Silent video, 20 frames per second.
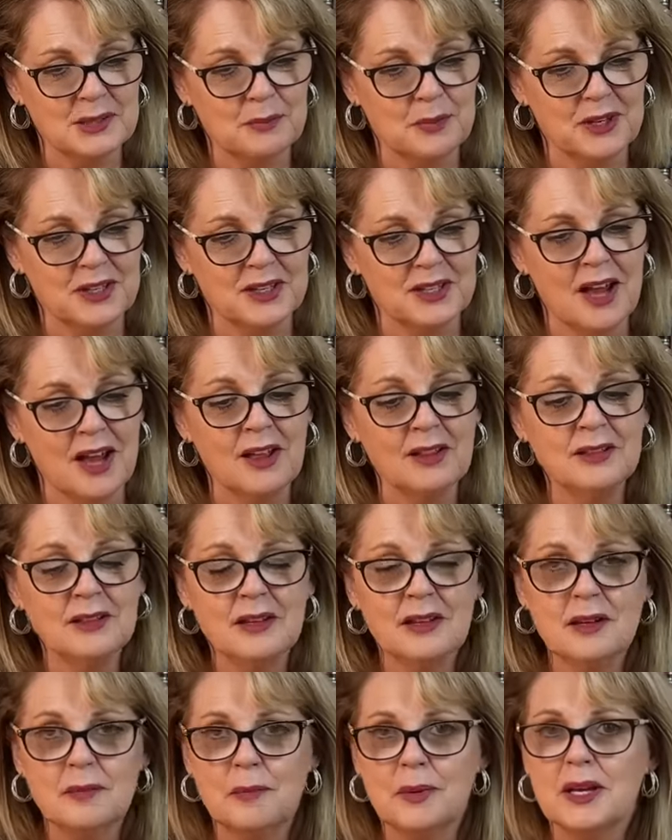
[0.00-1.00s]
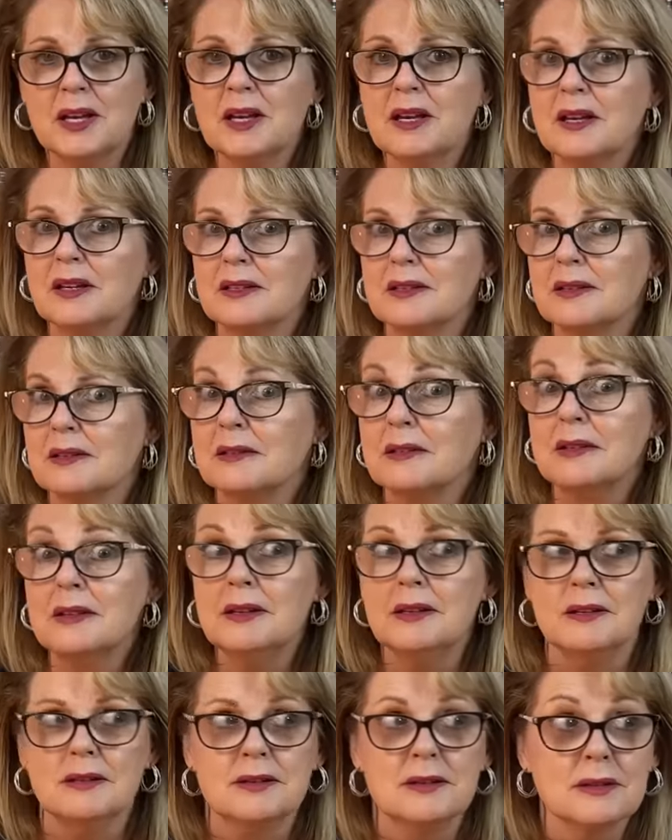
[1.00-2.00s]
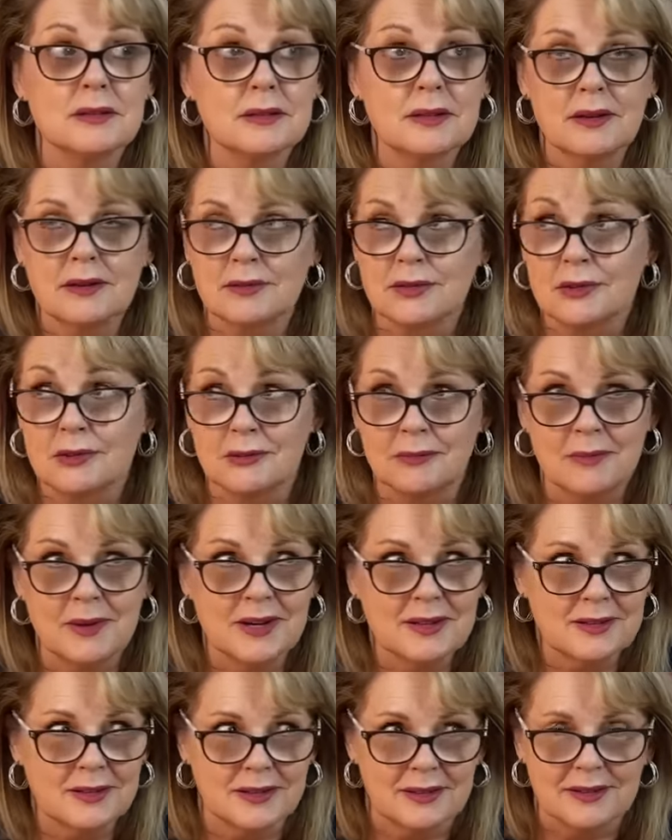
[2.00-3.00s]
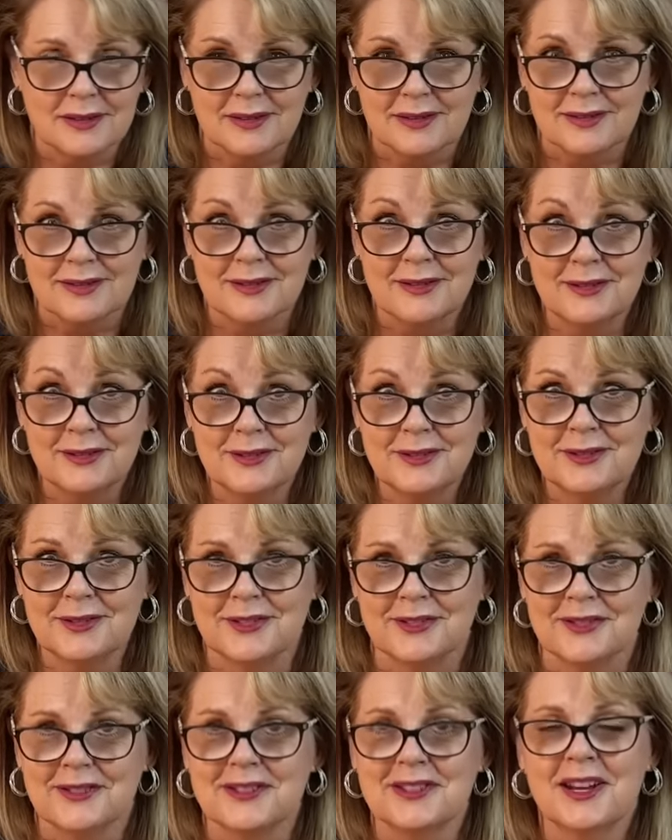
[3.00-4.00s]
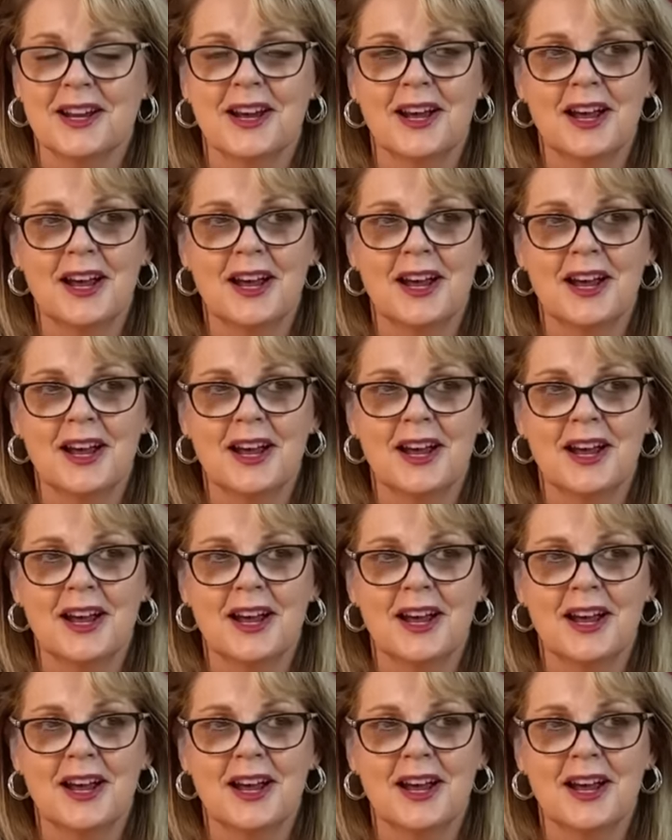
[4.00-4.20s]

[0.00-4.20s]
but none that appeared to lead to such dramatic conclusions.